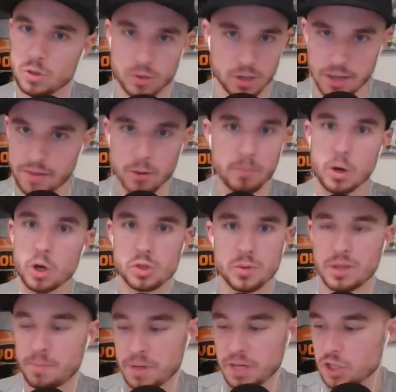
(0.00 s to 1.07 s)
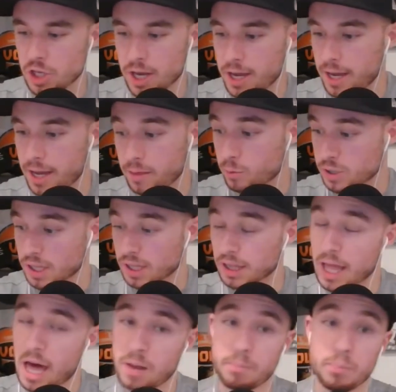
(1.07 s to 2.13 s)
again, they're merging with the PGA, and there was a
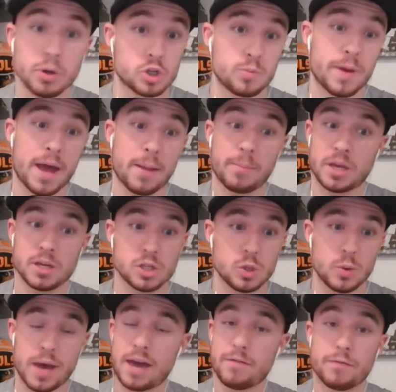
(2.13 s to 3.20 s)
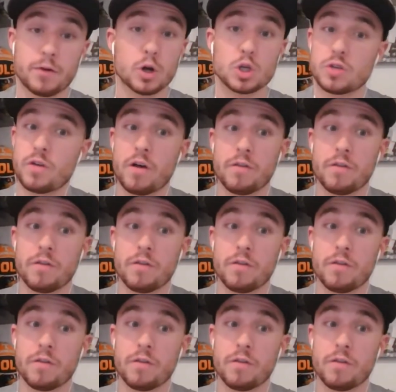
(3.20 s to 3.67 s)
lot of pushback because you had, first of all,